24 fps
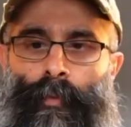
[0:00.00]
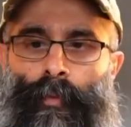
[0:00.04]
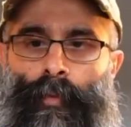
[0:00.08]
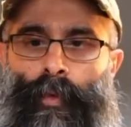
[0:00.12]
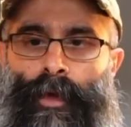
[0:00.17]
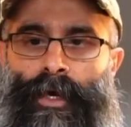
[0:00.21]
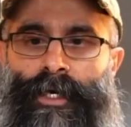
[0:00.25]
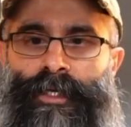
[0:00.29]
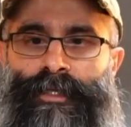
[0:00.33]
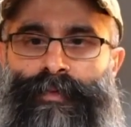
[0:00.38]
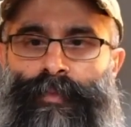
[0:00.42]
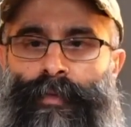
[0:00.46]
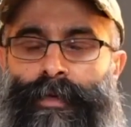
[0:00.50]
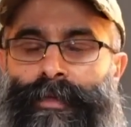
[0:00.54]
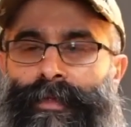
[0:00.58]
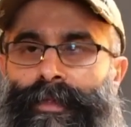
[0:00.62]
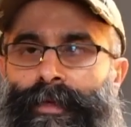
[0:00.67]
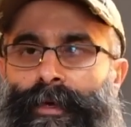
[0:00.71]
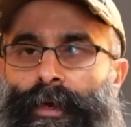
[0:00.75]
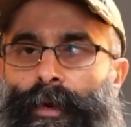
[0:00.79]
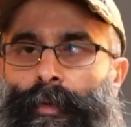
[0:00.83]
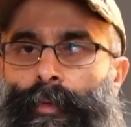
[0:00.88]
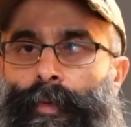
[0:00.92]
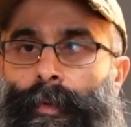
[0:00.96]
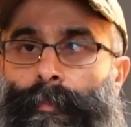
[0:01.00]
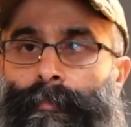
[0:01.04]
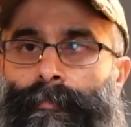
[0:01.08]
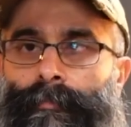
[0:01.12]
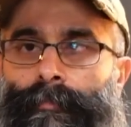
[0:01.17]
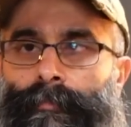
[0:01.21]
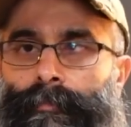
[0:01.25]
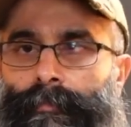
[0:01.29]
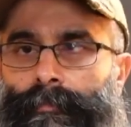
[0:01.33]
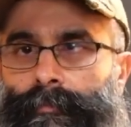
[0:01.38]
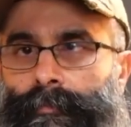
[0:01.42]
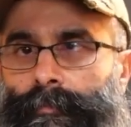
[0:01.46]
works with their
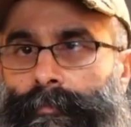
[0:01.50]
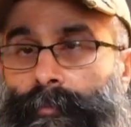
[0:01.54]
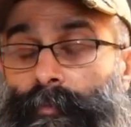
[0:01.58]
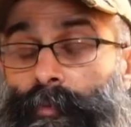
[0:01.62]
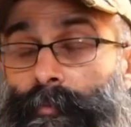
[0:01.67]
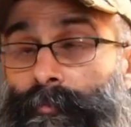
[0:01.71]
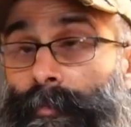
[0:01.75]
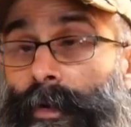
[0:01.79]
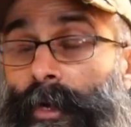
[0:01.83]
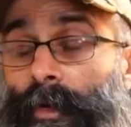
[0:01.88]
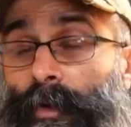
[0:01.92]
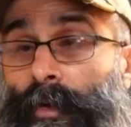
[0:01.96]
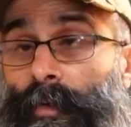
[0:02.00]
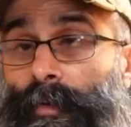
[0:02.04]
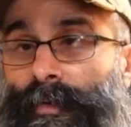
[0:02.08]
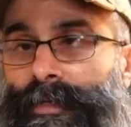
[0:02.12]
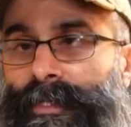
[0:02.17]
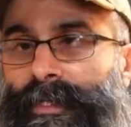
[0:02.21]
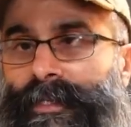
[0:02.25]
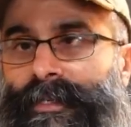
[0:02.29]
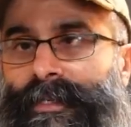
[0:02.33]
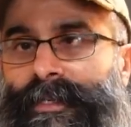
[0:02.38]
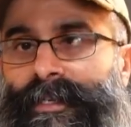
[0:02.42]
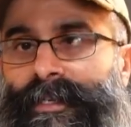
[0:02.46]
remote